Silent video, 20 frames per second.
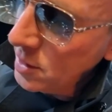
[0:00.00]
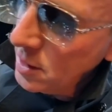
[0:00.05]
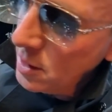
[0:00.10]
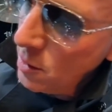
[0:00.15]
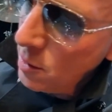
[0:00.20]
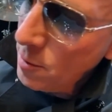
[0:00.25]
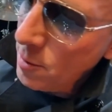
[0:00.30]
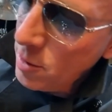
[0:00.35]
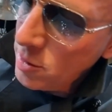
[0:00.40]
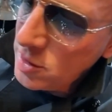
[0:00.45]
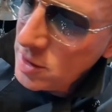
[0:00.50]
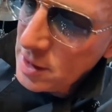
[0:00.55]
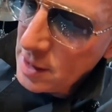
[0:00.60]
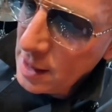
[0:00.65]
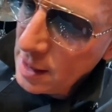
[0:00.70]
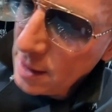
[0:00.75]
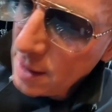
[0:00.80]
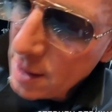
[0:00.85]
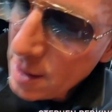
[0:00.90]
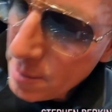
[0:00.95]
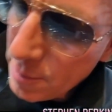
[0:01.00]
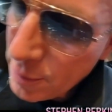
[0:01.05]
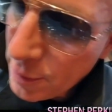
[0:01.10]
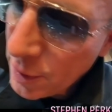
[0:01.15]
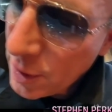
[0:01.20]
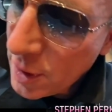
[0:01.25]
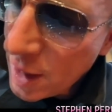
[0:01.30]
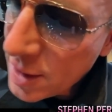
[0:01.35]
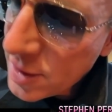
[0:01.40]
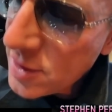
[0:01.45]
And they were mostly
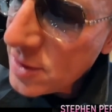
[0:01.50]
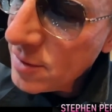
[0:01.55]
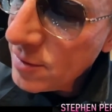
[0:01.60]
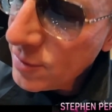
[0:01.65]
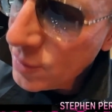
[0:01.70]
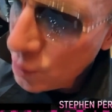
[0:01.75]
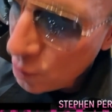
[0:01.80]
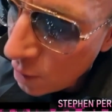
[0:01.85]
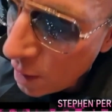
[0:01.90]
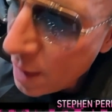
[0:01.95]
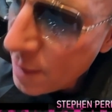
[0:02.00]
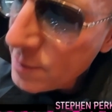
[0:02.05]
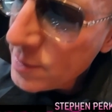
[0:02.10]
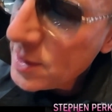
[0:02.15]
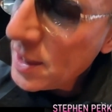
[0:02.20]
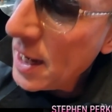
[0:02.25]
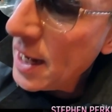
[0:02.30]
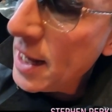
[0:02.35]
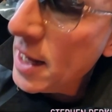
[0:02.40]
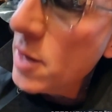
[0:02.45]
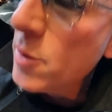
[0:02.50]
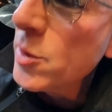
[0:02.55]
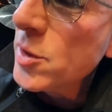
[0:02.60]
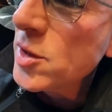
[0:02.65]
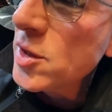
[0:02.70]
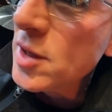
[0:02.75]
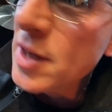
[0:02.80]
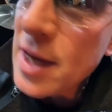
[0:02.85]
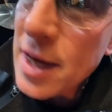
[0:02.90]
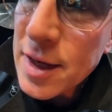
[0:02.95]
percussive drums that I hit with
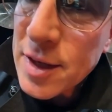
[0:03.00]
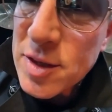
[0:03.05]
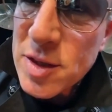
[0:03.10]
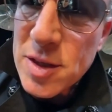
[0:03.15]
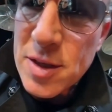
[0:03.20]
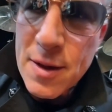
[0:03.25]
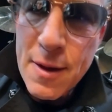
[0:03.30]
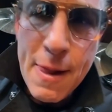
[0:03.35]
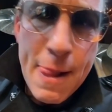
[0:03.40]
sticks.